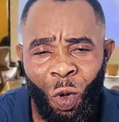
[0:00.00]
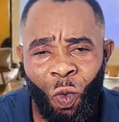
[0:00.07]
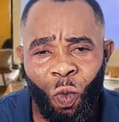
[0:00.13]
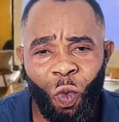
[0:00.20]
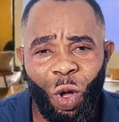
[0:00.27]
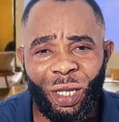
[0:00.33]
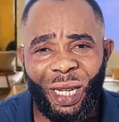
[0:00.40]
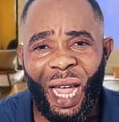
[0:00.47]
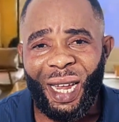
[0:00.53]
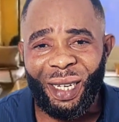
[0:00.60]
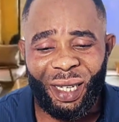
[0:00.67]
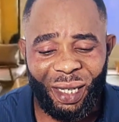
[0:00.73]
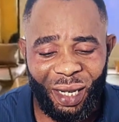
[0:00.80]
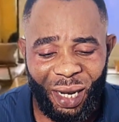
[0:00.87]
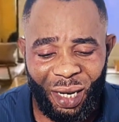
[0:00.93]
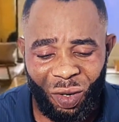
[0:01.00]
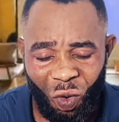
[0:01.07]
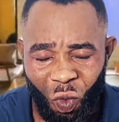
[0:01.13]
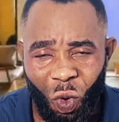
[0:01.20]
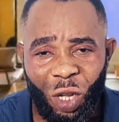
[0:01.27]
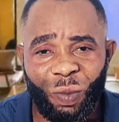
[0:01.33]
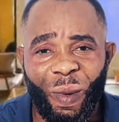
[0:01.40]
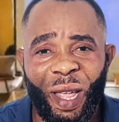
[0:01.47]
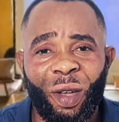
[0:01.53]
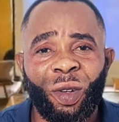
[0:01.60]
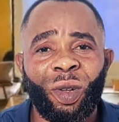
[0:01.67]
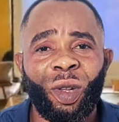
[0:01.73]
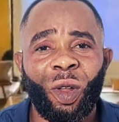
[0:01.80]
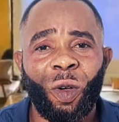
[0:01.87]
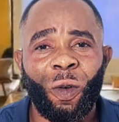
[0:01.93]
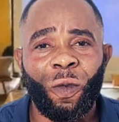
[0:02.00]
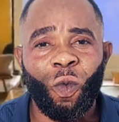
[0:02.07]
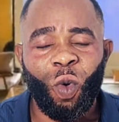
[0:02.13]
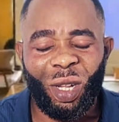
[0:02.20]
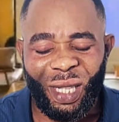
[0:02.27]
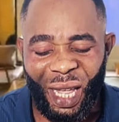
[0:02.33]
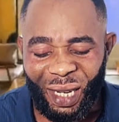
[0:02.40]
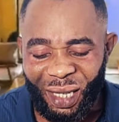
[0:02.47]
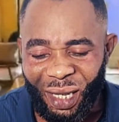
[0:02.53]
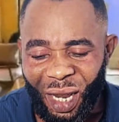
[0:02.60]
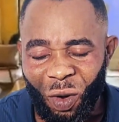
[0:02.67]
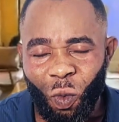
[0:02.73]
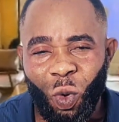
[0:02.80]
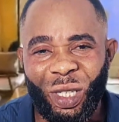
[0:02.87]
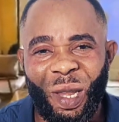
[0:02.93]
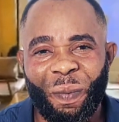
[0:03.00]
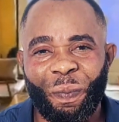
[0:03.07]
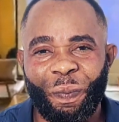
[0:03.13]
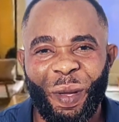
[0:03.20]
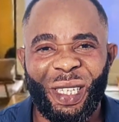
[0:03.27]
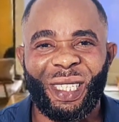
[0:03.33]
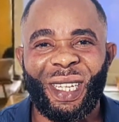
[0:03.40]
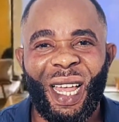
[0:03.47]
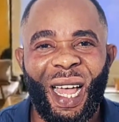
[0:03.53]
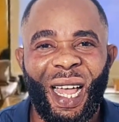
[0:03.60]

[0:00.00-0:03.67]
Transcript: What I needed was my own love. What I needed was a personal